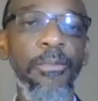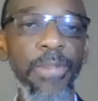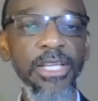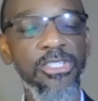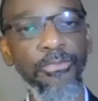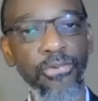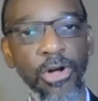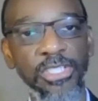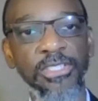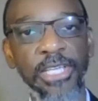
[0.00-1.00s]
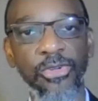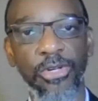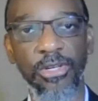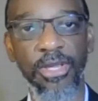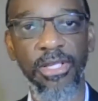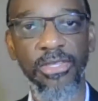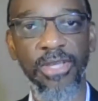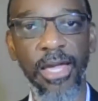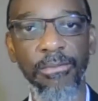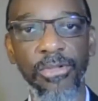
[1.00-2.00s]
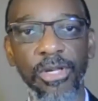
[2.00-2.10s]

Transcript: but it's a process that's going to take time.